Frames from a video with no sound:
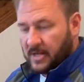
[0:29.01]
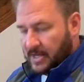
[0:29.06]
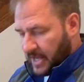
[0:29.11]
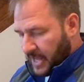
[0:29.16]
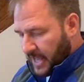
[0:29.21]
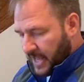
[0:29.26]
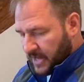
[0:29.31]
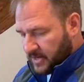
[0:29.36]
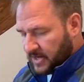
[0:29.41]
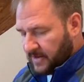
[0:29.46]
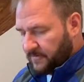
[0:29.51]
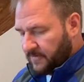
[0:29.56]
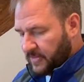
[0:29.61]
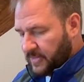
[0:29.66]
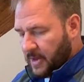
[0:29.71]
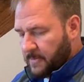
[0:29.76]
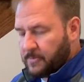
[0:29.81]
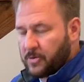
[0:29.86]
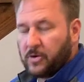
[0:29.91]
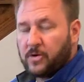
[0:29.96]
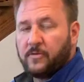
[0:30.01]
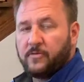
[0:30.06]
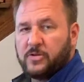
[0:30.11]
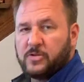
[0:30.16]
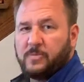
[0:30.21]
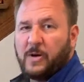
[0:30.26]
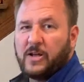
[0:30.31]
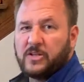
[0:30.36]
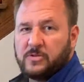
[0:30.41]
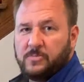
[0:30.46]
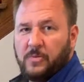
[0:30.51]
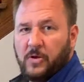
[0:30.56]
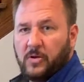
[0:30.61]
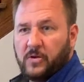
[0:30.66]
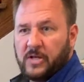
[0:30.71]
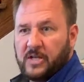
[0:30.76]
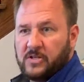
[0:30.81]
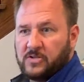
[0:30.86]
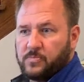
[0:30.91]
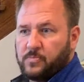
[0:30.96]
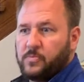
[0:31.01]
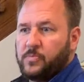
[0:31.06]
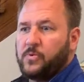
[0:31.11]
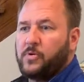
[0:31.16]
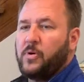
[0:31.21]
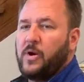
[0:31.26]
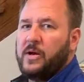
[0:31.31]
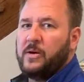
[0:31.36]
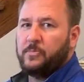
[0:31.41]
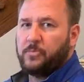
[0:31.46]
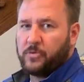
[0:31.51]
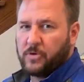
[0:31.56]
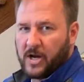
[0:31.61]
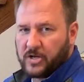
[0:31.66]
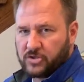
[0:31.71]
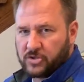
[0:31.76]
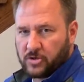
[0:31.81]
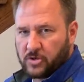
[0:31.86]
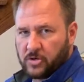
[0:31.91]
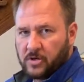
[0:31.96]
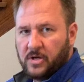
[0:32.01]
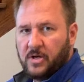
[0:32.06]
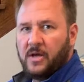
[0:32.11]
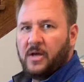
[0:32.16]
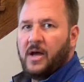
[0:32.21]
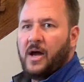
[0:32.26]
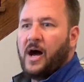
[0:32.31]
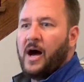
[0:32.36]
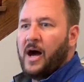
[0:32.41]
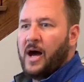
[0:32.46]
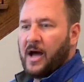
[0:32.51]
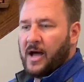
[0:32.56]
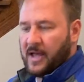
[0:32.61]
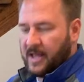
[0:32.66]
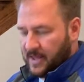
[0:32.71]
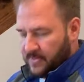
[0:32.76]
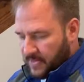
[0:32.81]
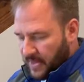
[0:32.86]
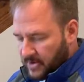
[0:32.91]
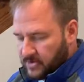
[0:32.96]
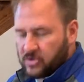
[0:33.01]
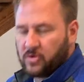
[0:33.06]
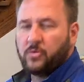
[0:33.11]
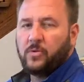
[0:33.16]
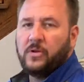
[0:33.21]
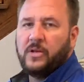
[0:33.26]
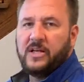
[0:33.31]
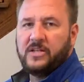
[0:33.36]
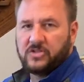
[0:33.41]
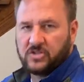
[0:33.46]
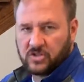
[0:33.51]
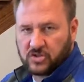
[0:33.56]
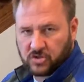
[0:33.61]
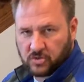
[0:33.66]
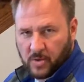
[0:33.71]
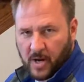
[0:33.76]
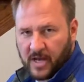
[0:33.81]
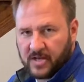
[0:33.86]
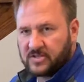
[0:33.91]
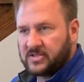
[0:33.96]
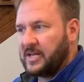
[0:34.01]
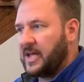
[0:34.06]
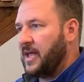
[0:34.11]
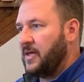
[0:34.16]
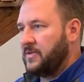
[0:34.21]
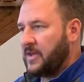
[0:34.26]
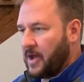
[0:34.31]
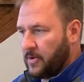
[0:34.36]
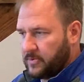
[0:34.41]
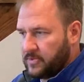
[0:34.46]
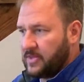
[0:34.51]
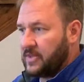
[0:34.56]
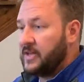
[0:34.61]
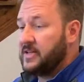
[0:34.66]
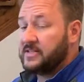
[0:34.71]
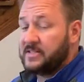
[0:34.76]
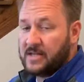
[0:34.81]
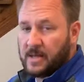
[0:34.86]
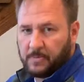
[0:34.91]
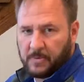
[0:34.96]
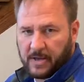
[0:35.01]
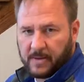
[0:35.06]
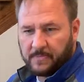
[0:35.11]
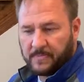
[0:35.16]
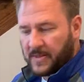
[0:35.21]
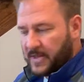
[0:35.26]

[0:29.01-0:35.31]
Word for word: And he, that burden of responsibility is created pressure, uh, and that leads to stress, and now he's nipping.